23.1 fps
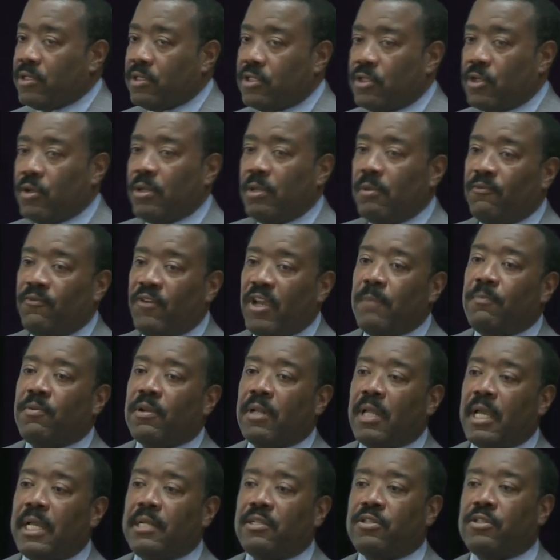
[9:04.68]
sodium vapor
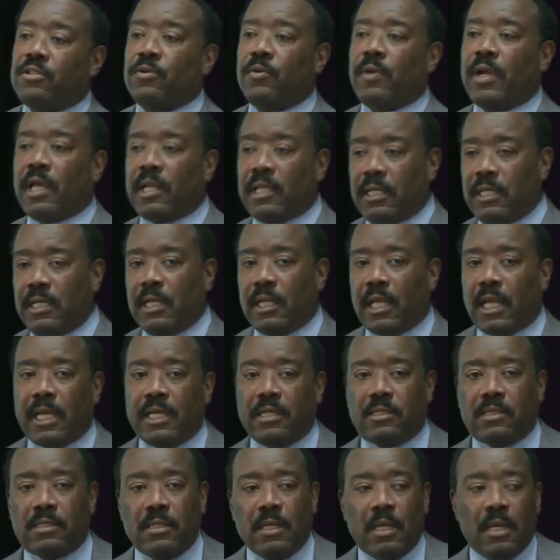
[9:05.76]
lights to LED
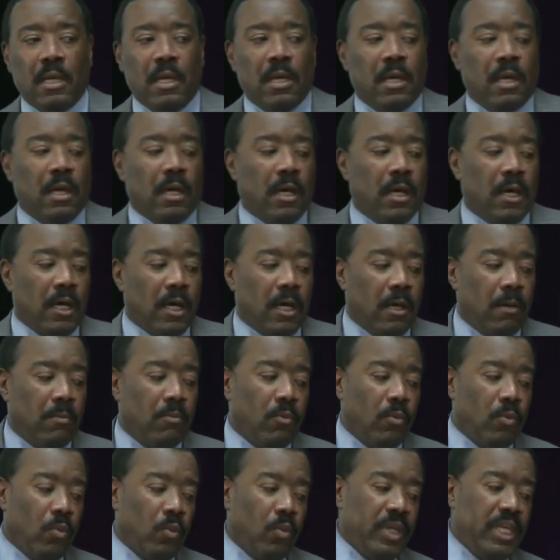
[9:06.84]
lights.
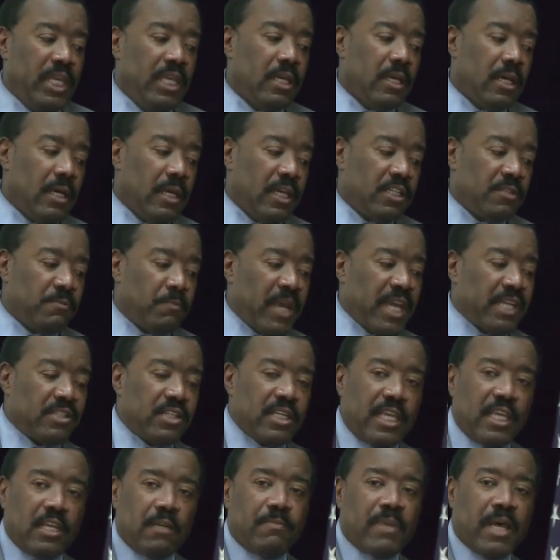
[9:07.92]
Um, we uh, expect to
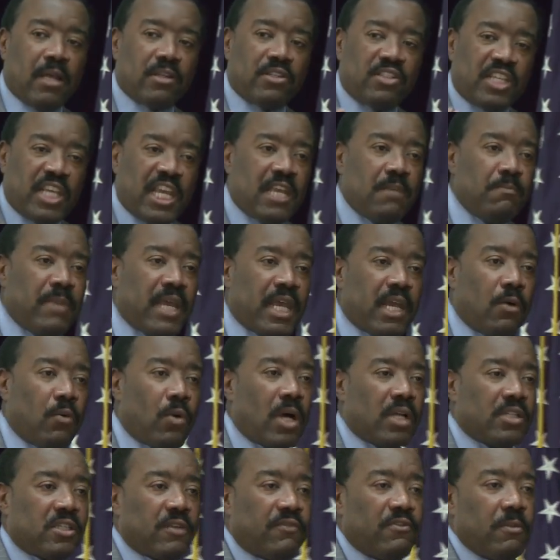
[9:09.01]
get about 10
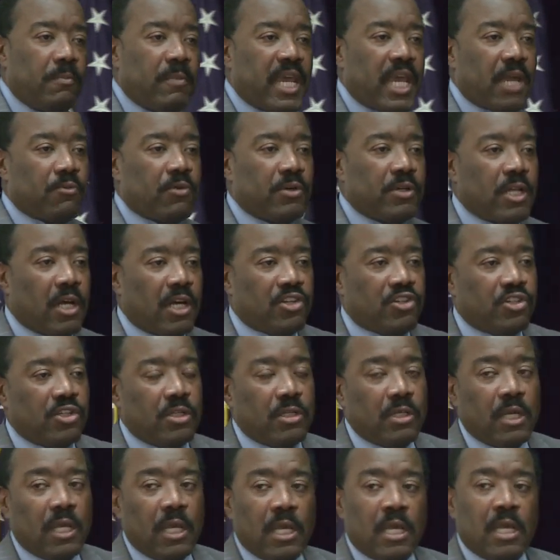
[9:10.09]
megawatts of demand reduction
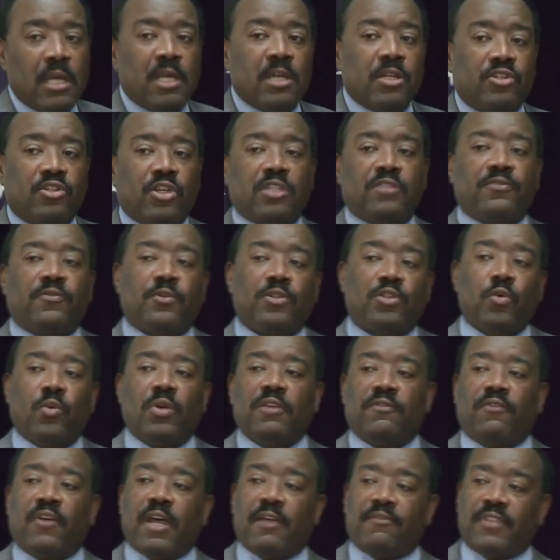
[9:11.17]
just for
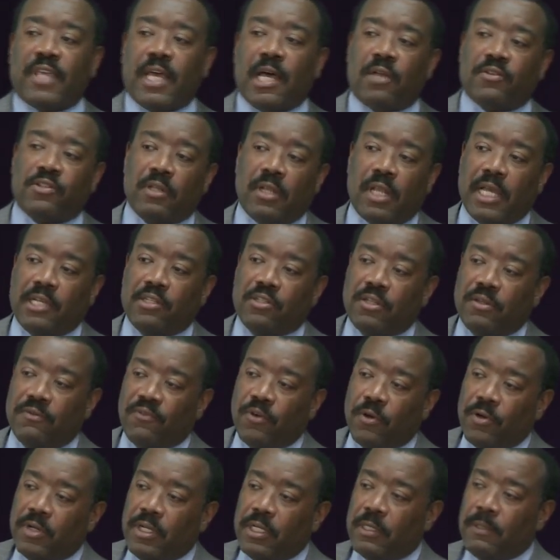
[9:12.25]
25,000 lights
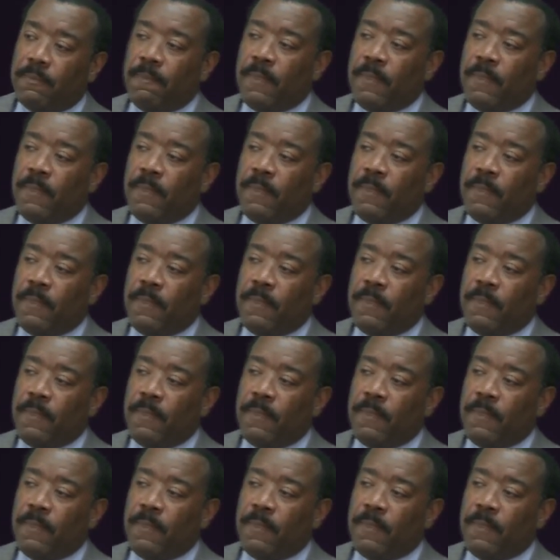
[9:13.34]
converted.